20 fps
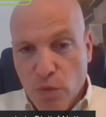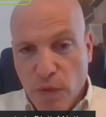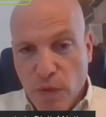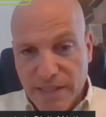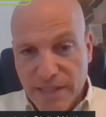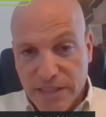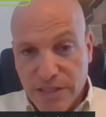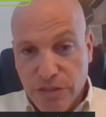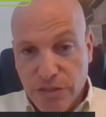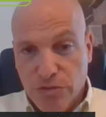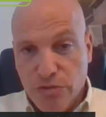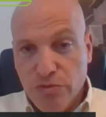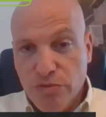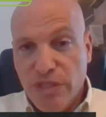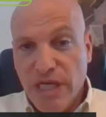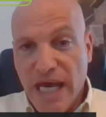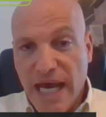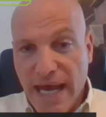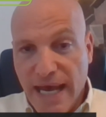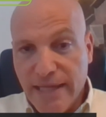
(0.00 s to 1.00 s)
once you do
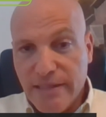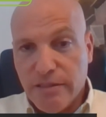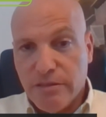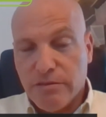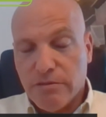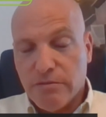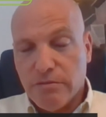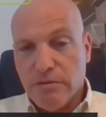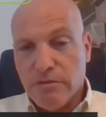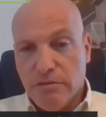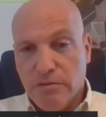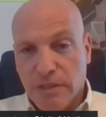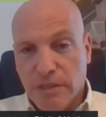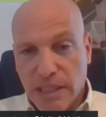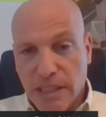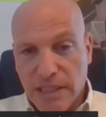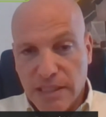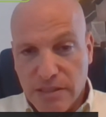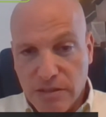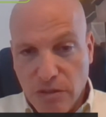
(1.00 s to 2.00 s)
that
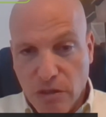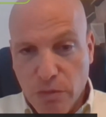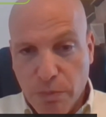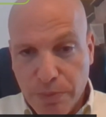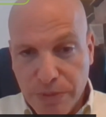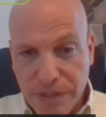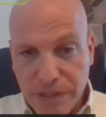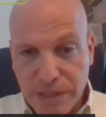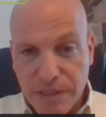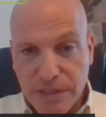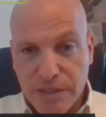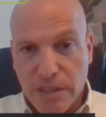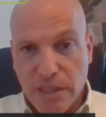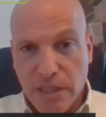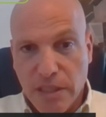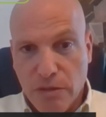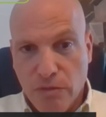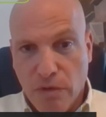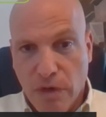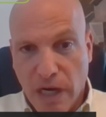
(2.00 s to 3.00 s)
well it's open
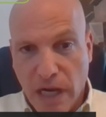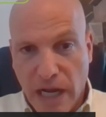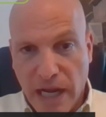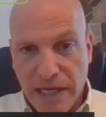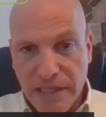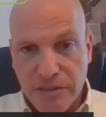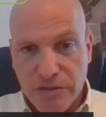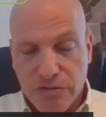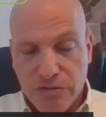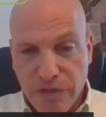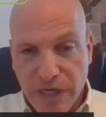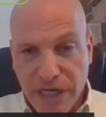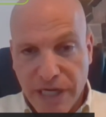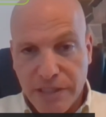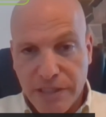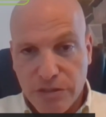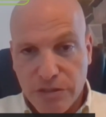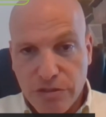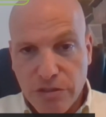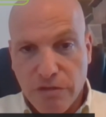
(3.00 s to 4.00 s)
a wide
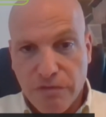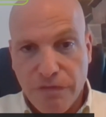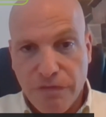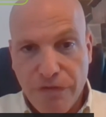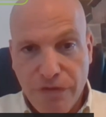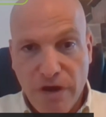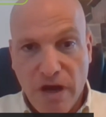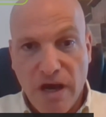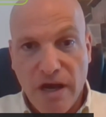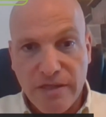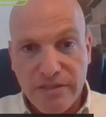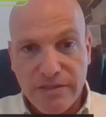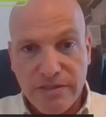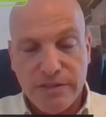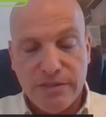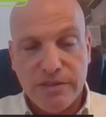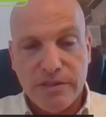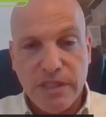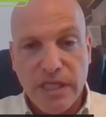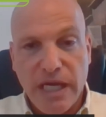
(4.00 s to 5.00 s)
range of thoughts
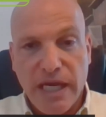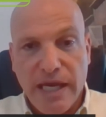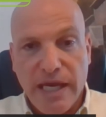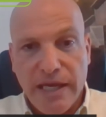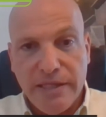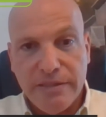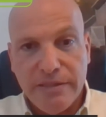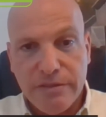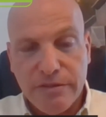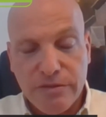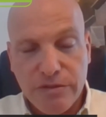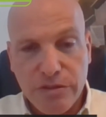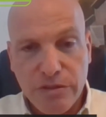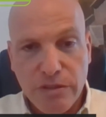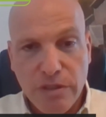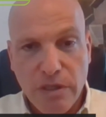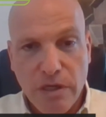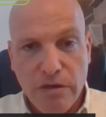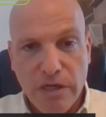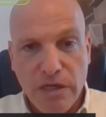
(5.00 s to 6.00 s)
and you
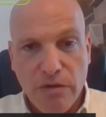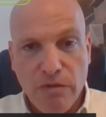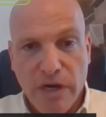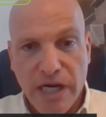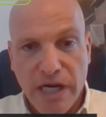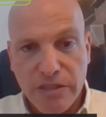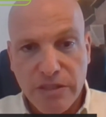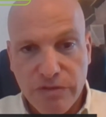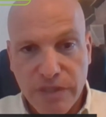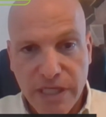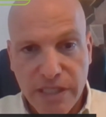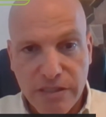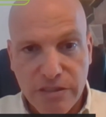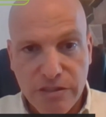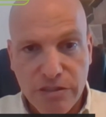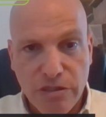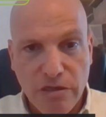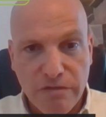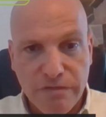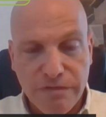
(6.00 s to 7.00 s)
know a wide
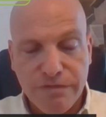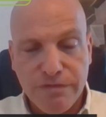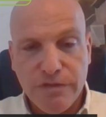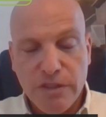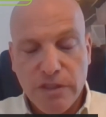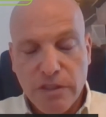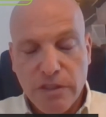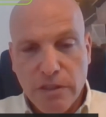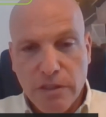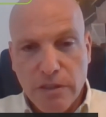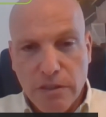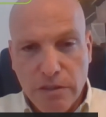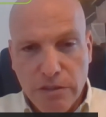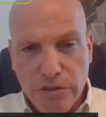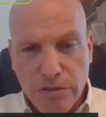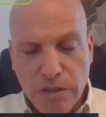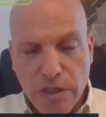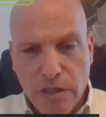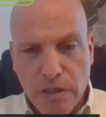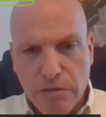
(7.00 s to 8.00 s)
range of
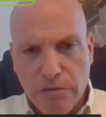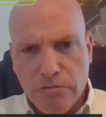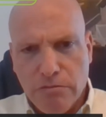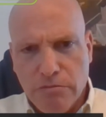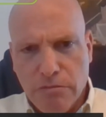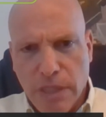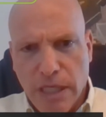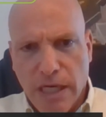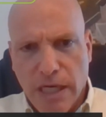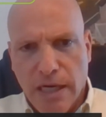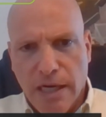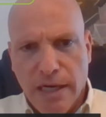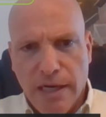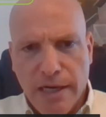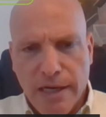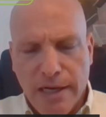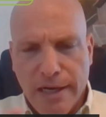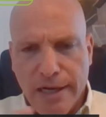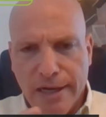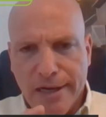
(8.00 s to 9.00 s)
you know
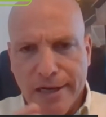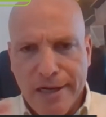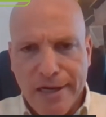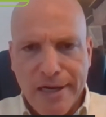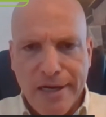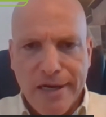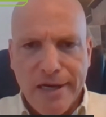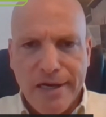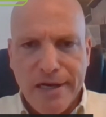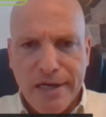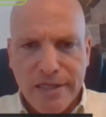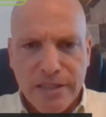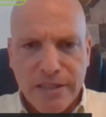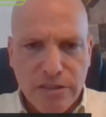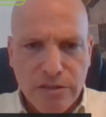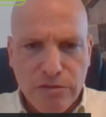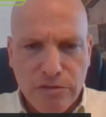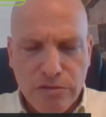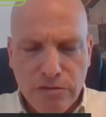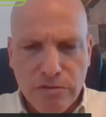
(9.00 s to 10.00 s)
uh, uh, uh,
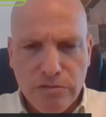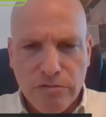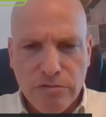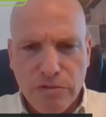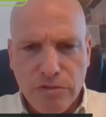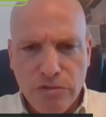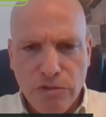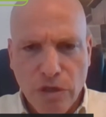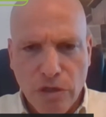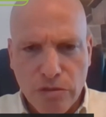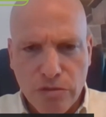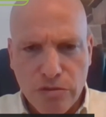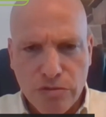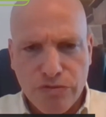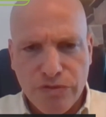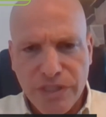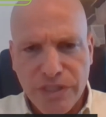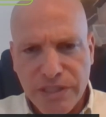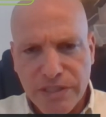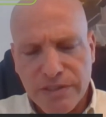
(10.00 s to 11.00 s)

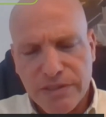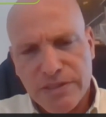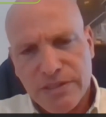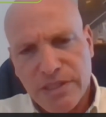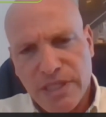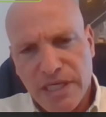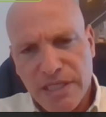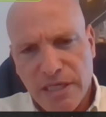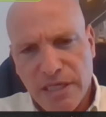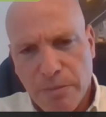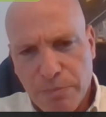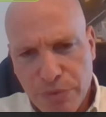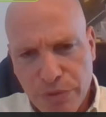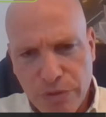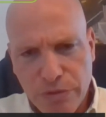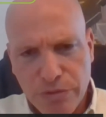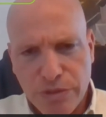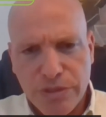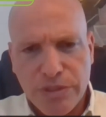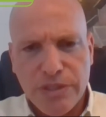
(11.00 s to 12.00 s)
doctrines and
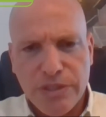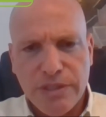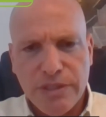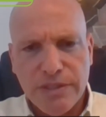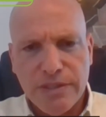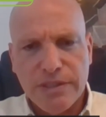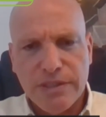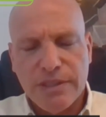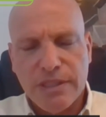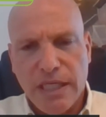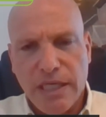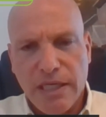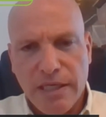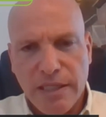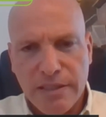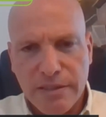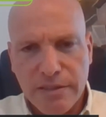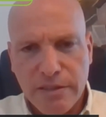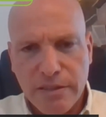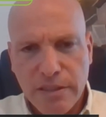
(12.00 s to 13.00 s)
approaches
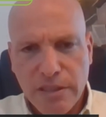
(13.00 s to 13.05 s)
and